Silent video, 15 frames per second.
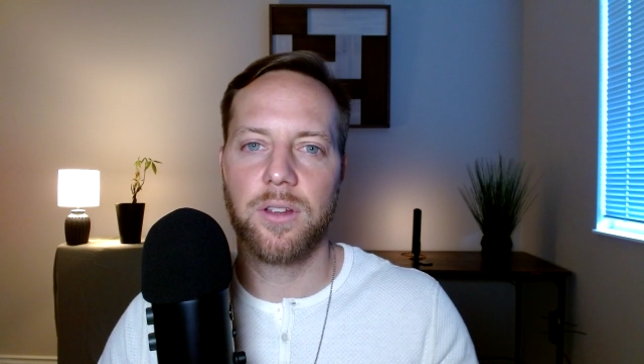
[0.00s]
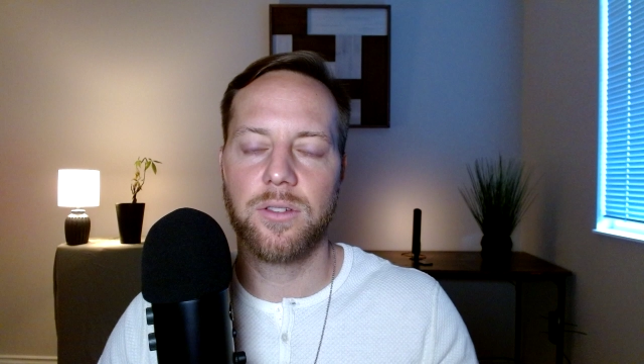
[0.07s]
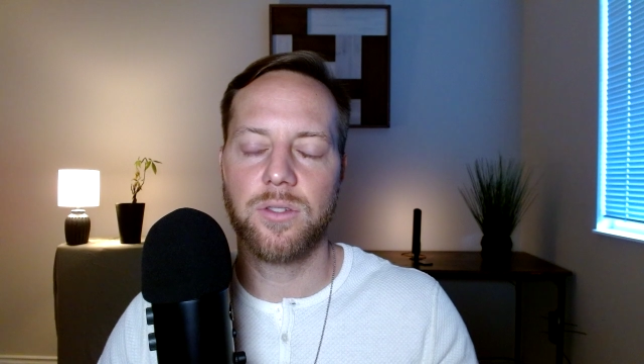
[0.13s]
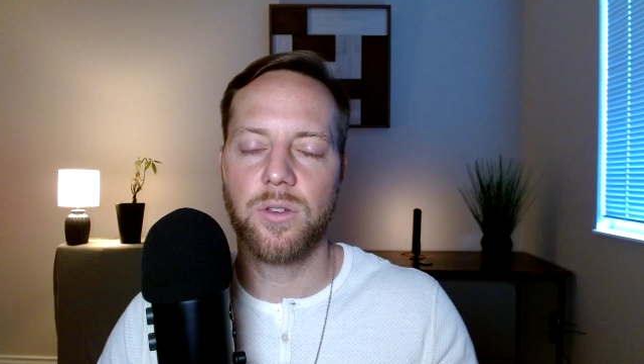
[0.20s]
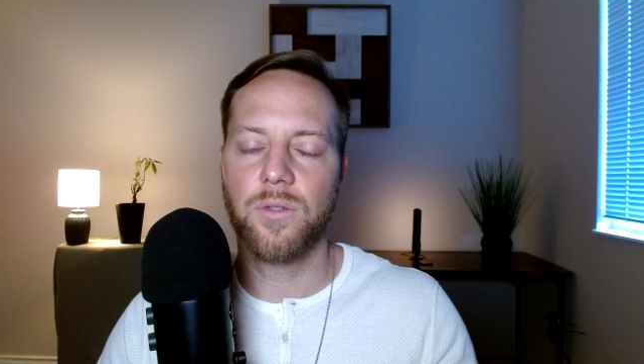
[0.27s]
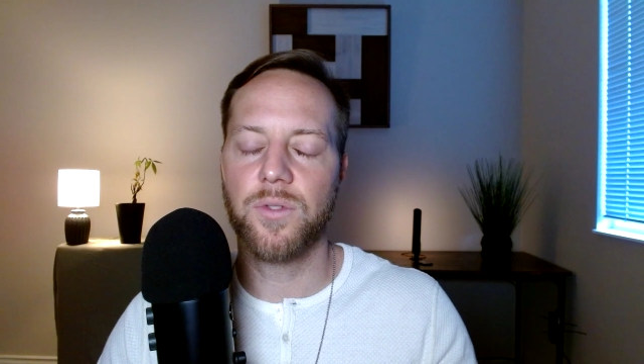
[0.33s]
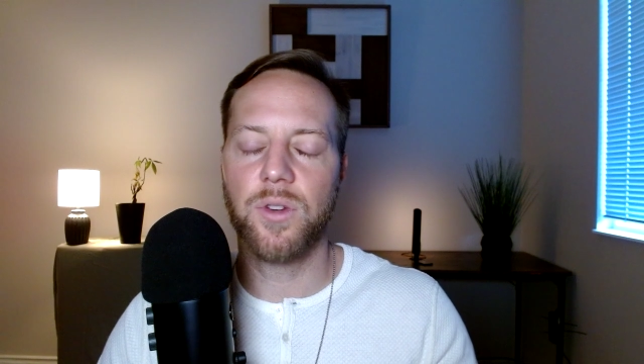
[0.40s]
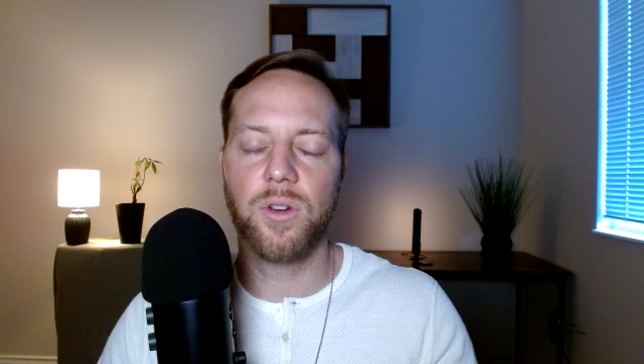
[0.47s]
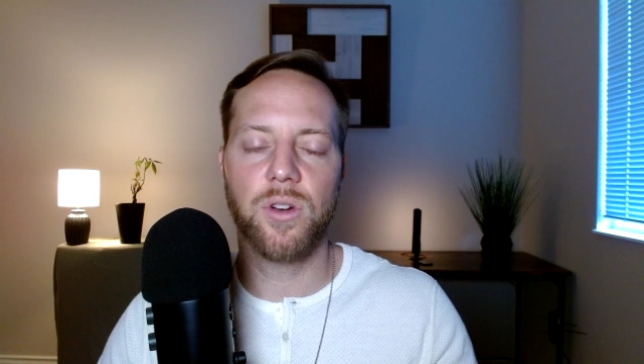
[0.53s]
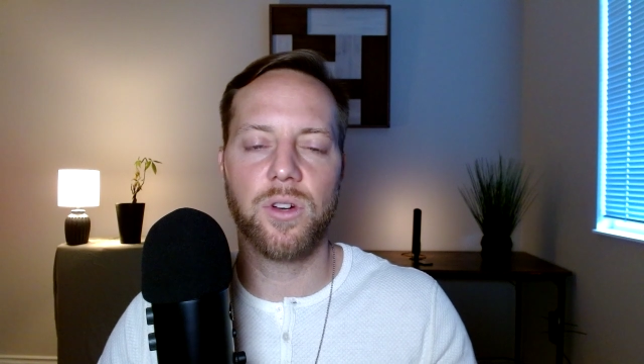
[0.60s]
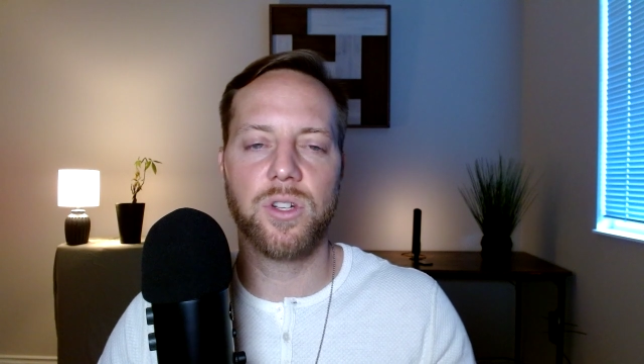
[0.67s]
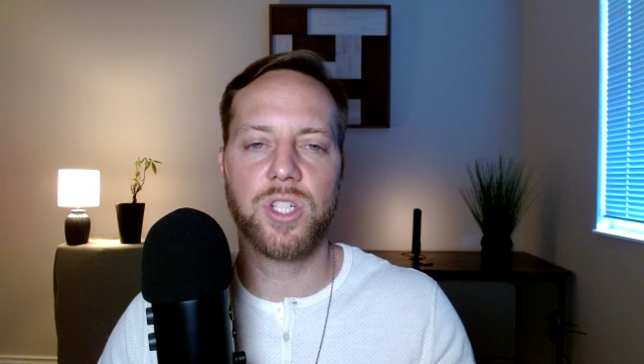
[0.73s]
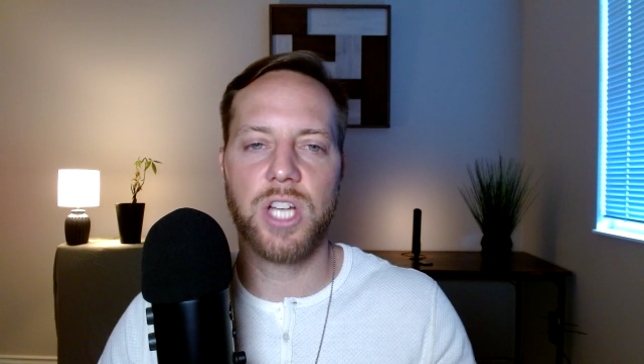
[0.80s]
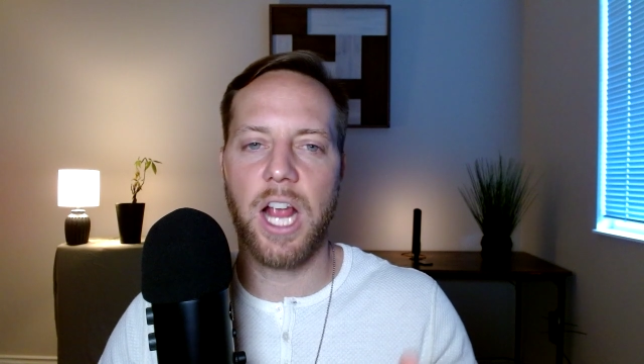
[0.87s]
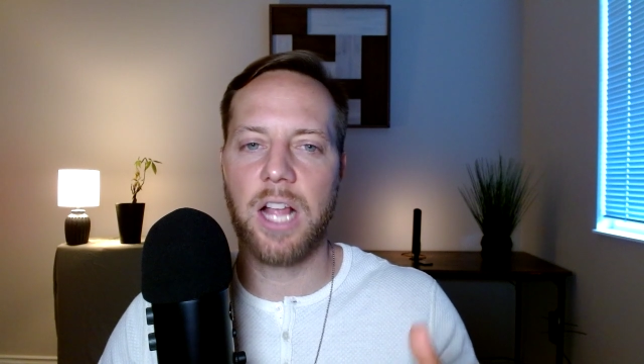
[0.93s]
So if
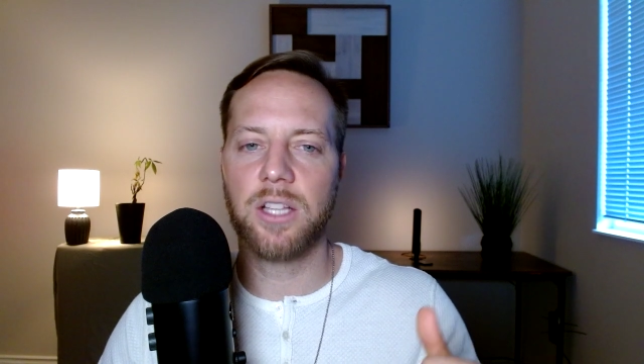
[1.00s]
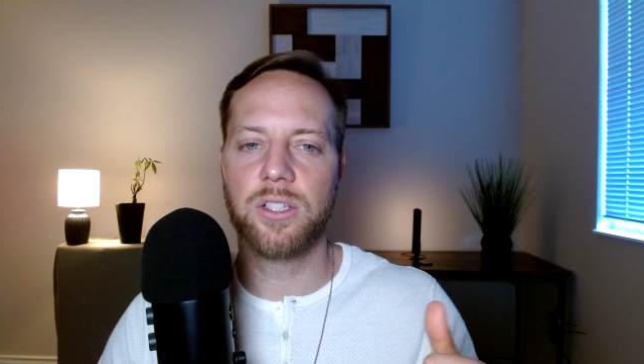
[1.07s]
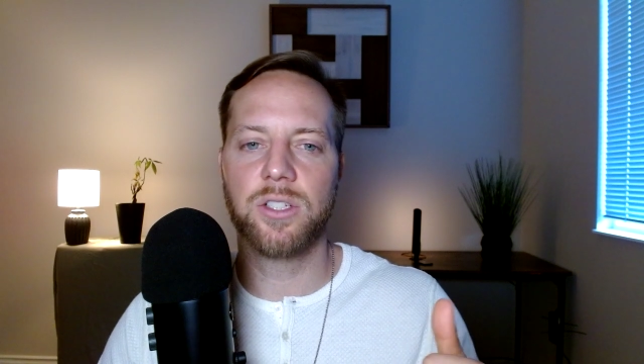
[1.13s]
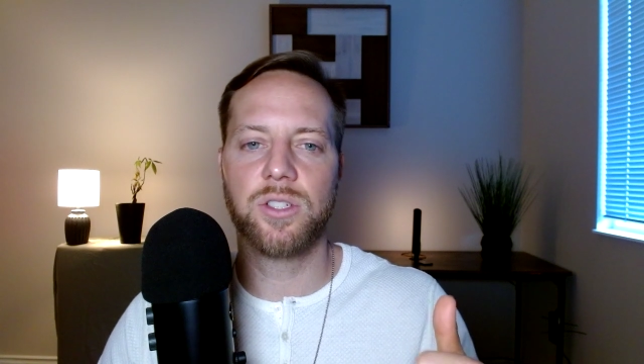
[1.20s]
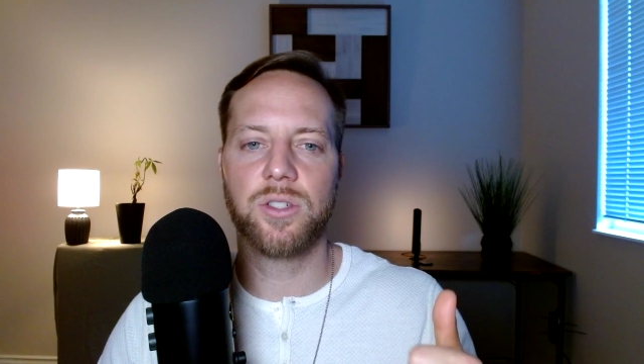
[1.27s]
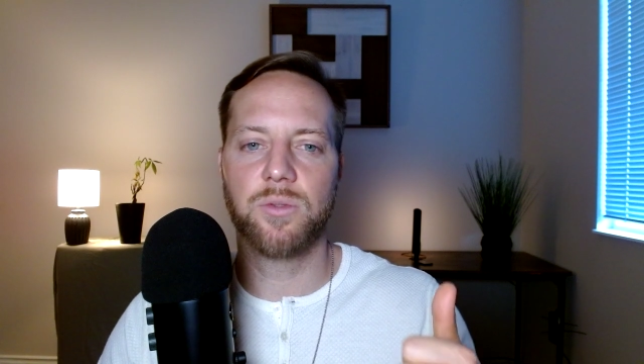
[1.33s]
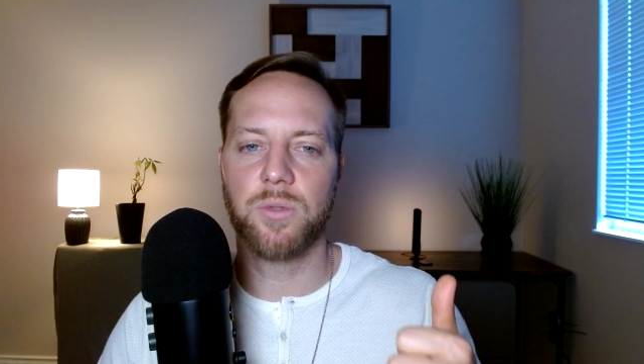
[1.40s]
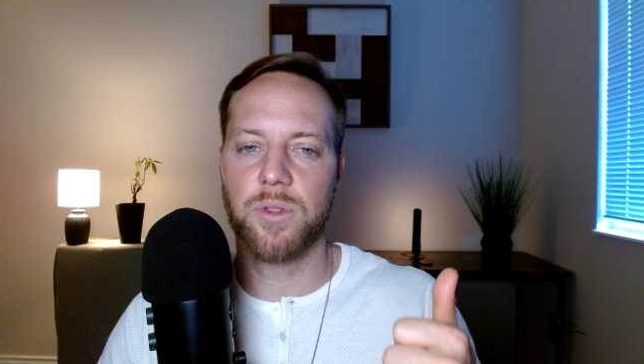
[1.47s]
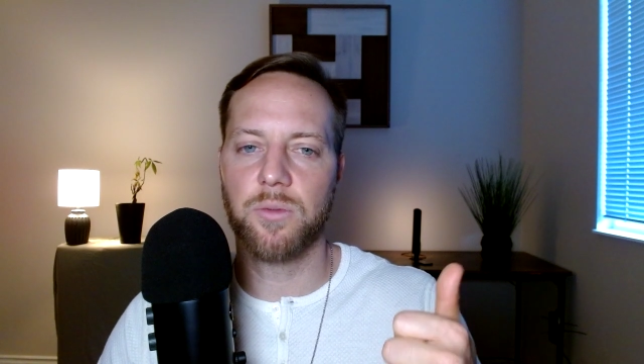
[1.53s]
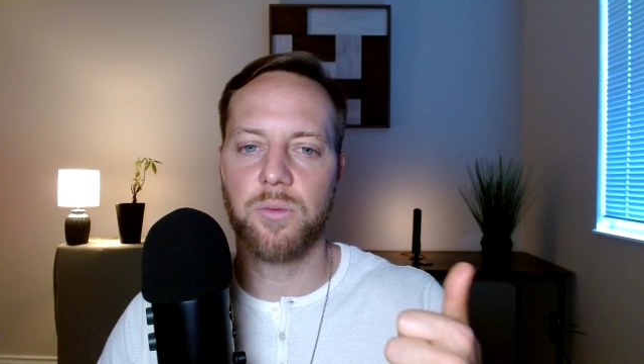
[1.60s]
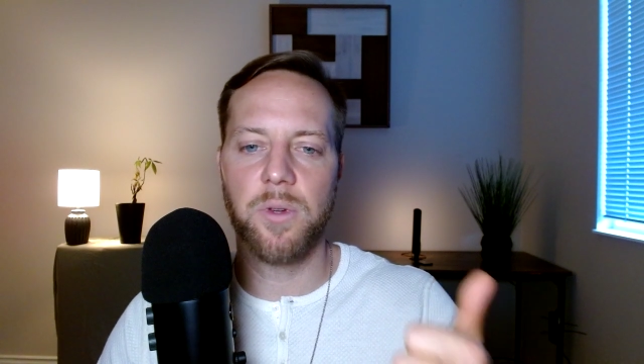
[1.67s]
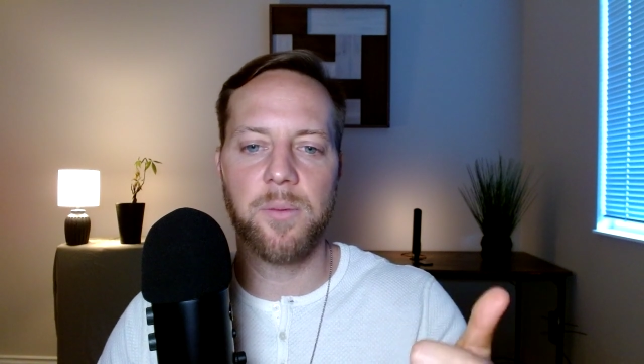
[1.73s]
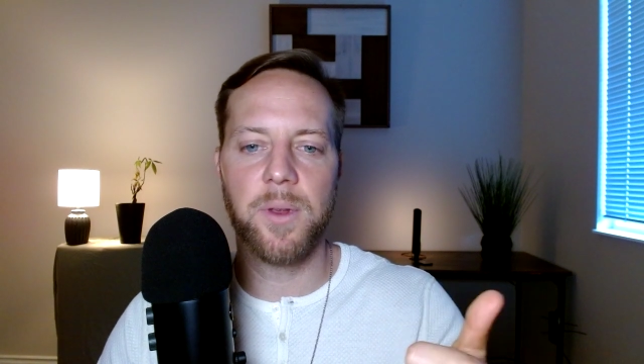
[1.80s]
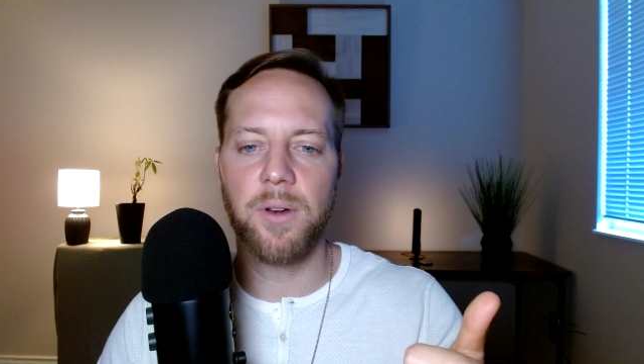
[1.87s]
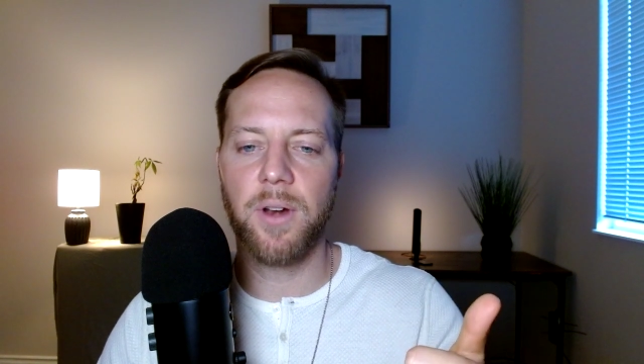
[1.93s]
you're challenged with
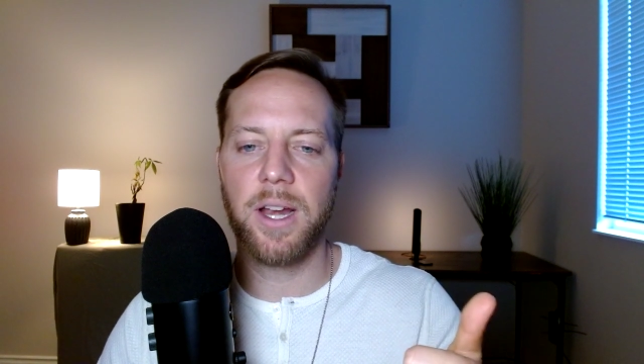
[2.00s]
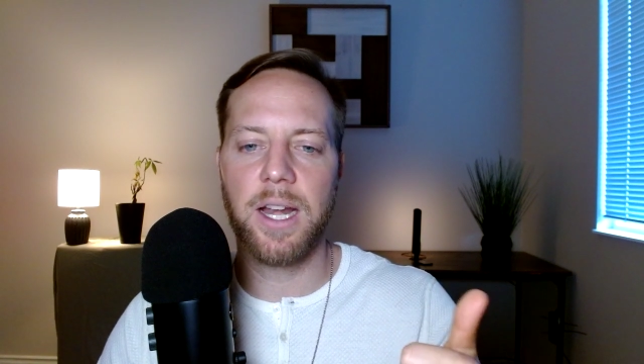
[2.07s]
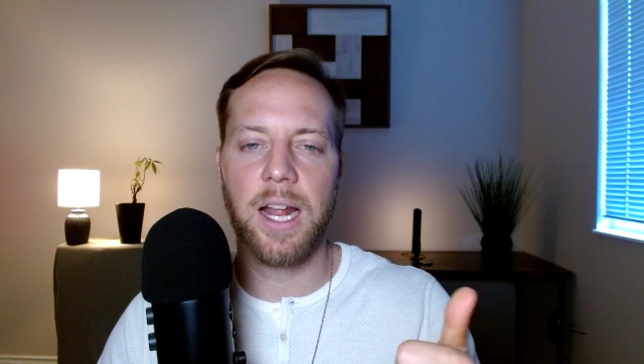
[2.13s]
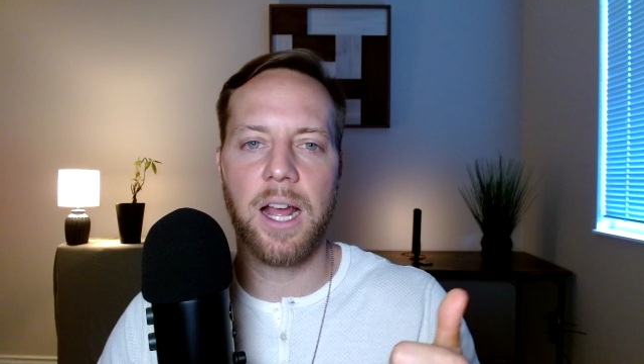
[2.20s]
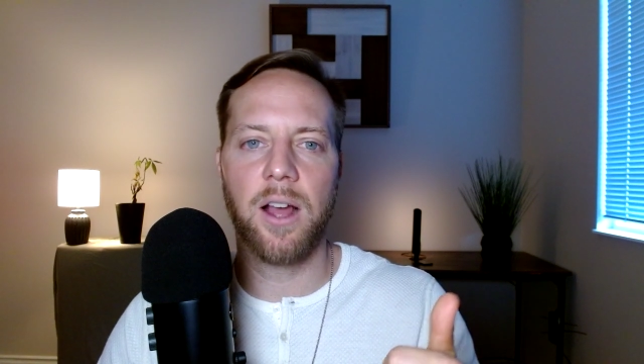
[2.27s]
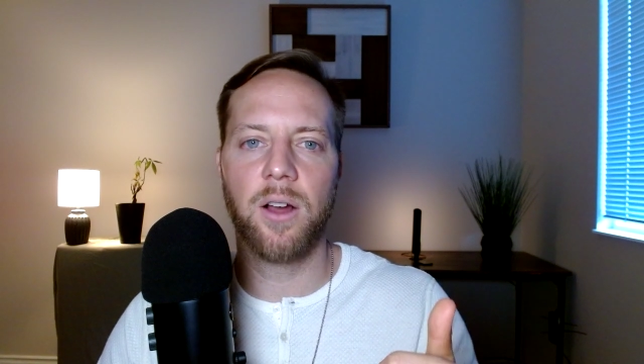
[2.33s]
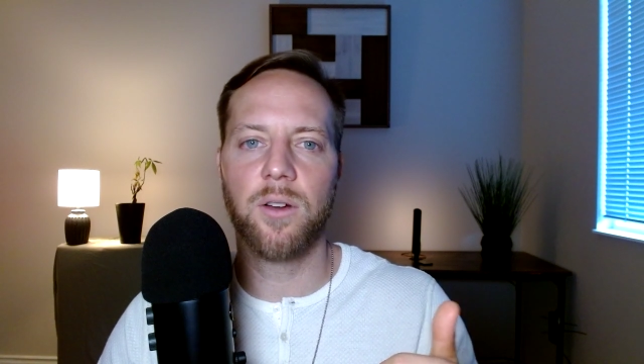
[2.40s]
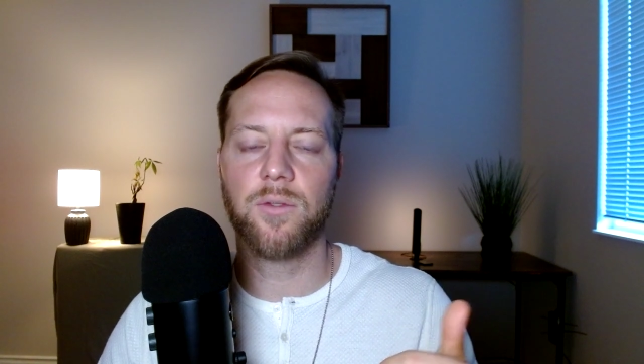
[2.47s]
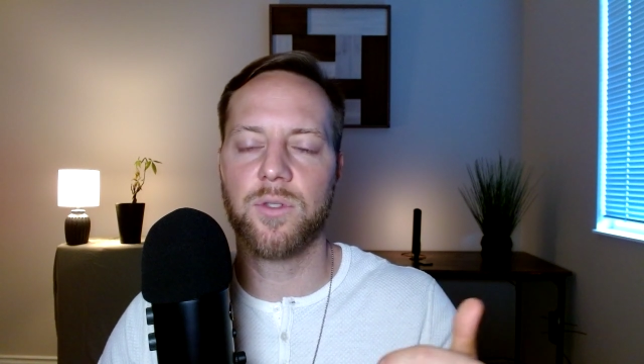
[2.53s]
women right now,